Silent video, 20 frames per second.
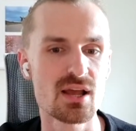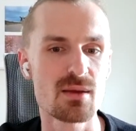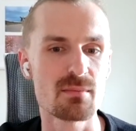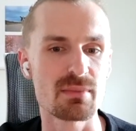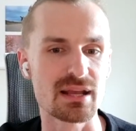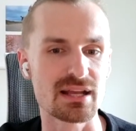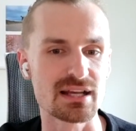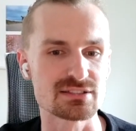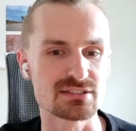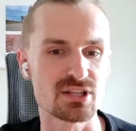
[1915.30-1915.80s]

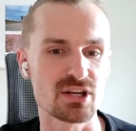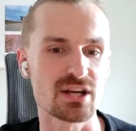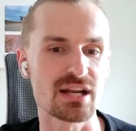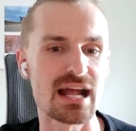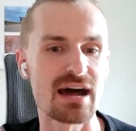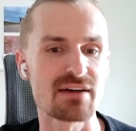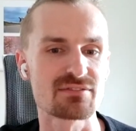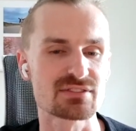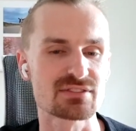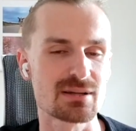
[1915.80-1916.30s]
because they're going to
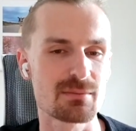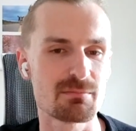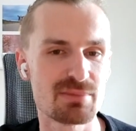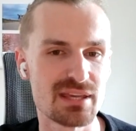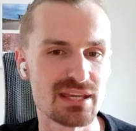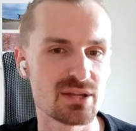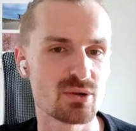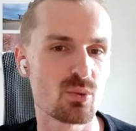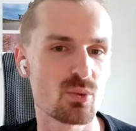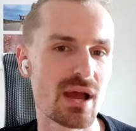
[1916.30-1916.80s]
have to
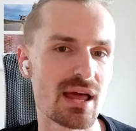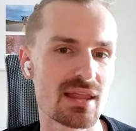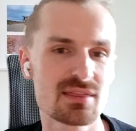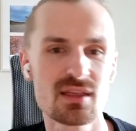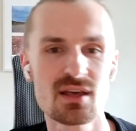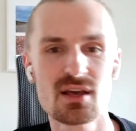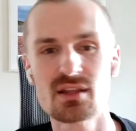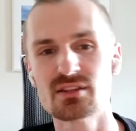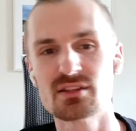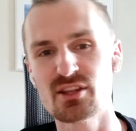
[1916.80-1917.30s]
compete with
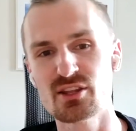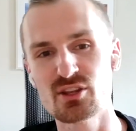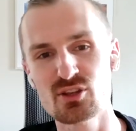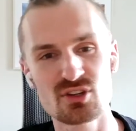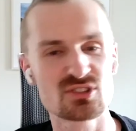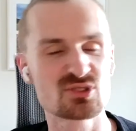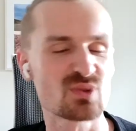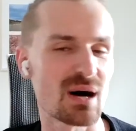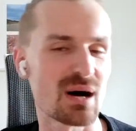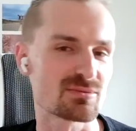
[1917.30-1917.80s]
the
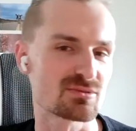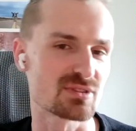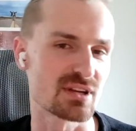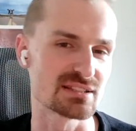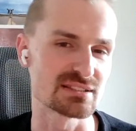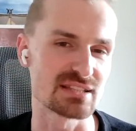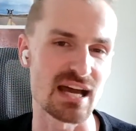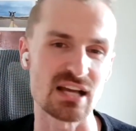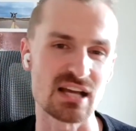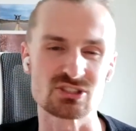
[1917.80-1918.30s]
Uniswap
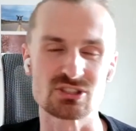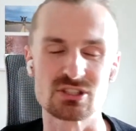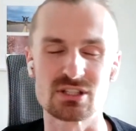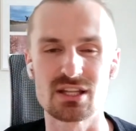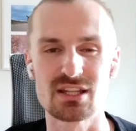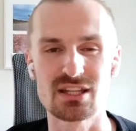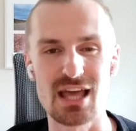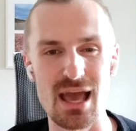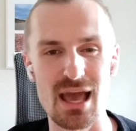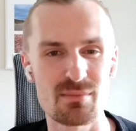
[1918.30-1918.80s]
transaction
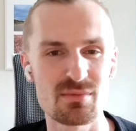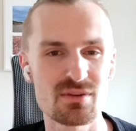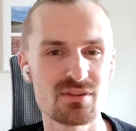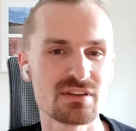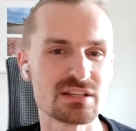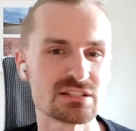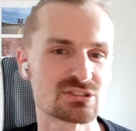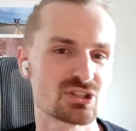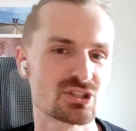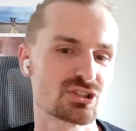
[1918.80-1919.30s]
and the MEV
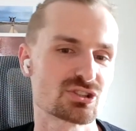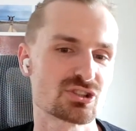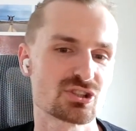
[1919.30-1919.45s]
searcher